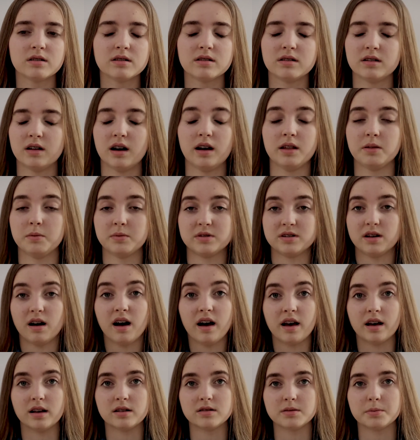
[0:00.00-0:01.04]
Neither was
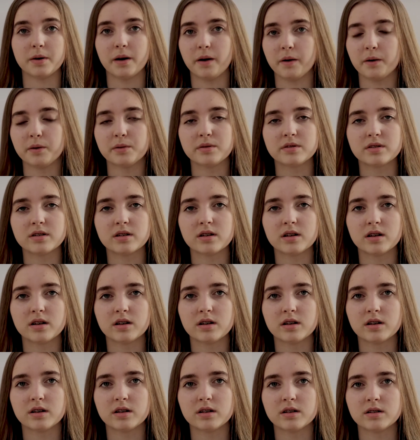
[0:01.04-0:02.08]
I suppose.
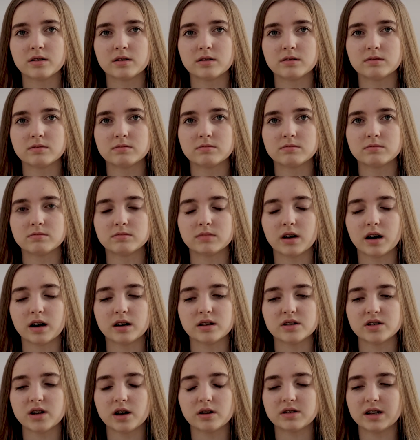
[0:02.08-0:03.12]
I had
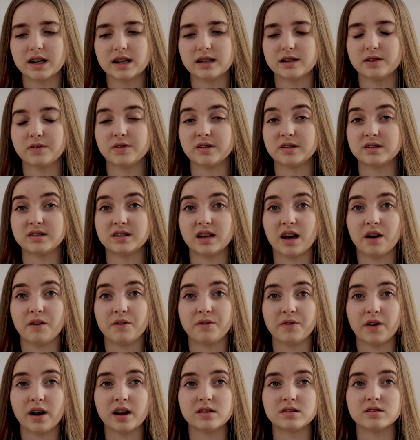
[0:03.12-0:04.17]
a totally different set of
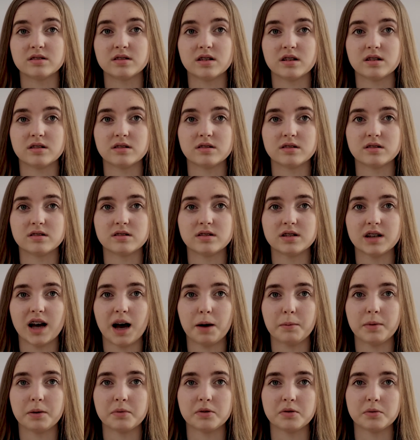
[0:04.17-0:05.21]
friends, and
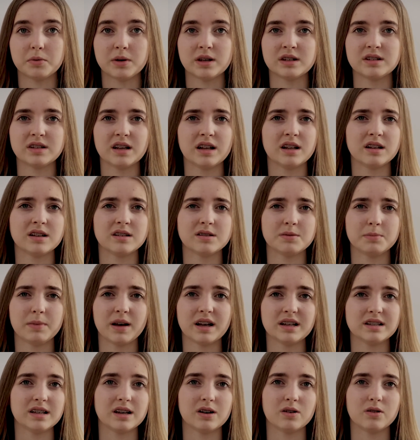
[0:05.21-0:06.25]
Tammy would always sit in the
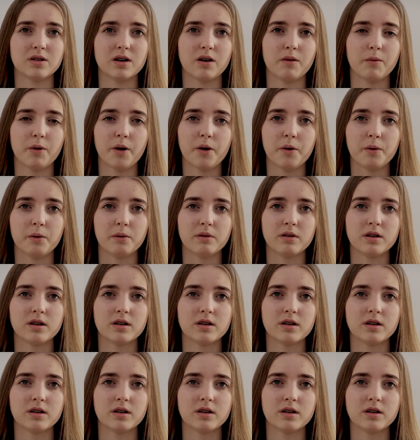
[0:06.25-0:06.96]
spare seat on her own.